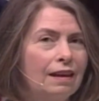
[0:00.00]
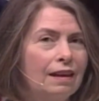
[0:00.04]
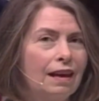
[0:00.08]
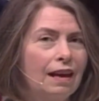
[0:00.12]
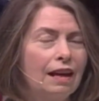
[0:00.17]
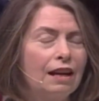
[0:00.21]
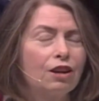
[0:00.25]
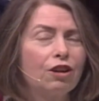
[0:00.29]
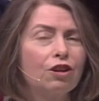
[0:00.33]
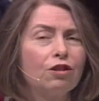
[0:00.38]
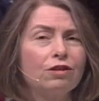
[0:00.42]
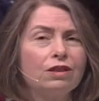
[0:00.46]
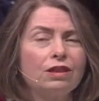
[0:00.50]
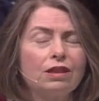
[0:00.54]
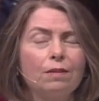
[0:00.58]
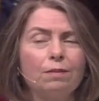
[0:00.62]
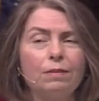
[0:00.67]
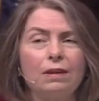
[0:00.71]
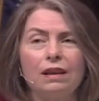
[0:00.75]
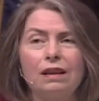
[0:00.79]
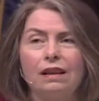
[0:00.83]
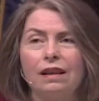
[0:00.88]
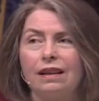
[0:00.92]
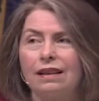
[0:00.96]
And it goes
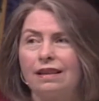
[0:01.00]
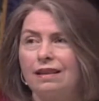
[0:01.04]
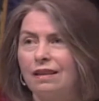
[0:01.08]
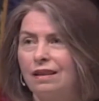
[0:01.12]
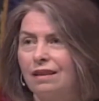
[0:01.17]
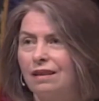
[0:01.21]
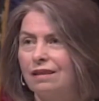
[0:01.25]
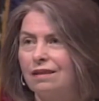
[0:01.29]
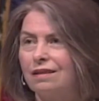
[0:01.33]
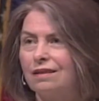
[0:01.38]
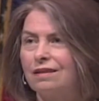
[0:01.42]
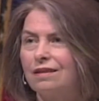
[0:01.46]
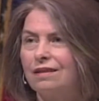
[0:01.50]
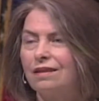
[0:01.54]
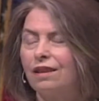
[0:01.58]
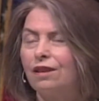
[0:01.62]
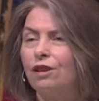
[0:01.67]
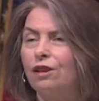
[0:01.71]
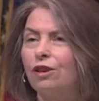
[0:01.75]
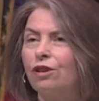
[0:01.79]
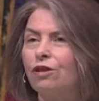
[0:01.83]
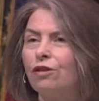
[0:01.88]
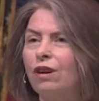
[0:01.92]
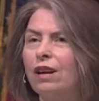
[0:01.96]
something like this
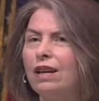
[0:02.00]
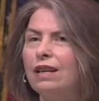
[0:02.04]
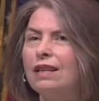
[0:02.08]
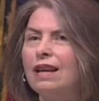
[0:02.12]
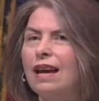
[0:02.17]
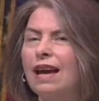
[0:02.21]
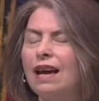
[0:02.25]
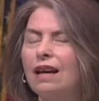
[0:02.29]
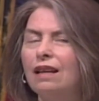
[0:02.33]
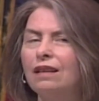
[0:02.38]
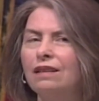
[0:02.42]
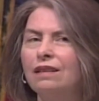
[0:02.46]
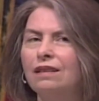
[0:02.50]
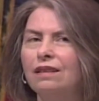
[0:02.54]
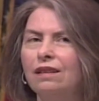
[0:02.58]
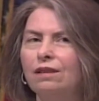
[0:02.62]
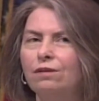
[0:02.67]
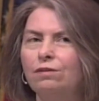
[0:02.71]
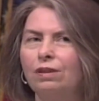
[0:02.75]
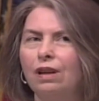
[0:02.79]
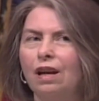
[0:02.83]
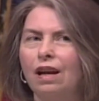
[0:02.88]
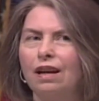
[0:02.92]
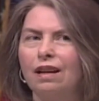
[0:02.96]
The great end
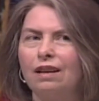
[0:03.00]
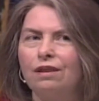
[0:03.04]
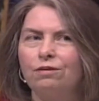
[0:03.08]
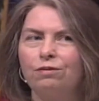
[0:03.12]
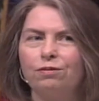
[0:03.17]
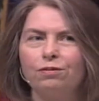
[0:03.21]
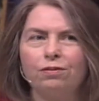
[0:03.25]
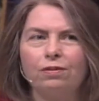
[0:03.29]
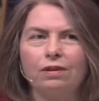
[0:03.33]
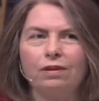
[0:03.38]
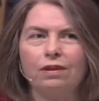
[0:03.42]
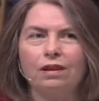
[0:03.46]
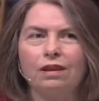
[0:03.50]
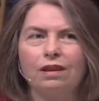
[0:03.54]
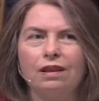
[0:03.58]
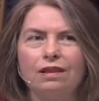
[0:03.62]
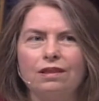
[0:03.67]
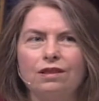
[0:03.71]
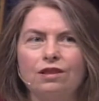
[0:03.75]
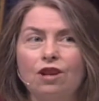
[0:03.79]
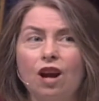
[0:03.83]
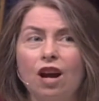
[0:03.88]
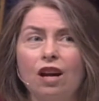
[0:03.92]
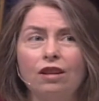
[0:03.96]
of life
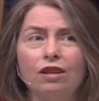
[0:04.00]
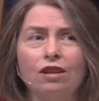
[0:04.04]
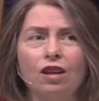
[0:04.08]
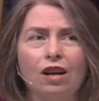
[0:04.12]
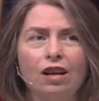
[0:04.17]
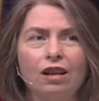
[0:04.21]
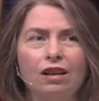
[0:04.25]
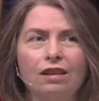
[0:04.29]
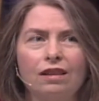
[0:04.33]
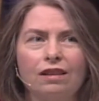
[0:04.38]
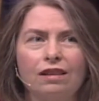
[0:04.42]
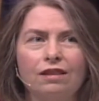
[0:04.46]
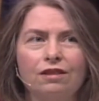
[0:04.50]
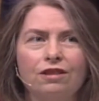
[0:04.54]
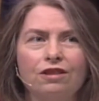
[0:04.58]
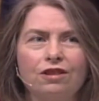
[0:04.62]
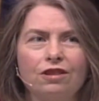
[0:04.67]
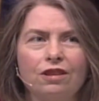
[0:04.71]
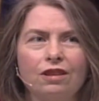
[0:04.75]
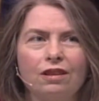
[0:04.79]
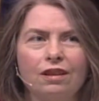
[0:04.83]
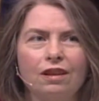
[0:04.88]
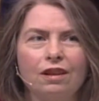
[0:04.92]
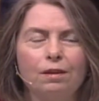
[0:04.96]
is not knowledge,
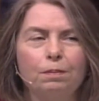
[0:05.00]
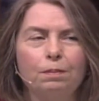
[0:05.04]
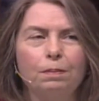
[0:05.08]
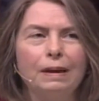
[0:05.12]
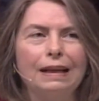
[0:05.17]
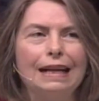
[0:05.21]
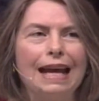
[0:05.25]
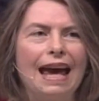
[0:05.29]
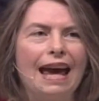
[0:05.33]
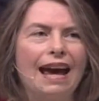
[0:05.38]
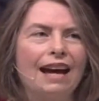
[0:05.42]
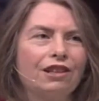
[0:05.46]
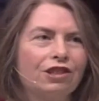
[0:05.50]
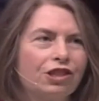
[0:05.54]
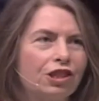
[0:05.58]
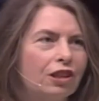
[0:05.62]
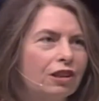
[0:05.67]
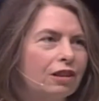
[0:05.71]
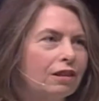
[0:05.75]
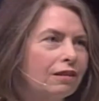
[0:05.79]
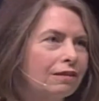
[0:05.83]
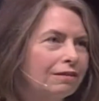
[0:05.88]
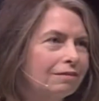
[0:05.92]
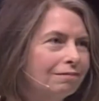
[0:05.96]
but
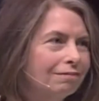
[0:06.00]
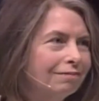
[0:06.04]
action.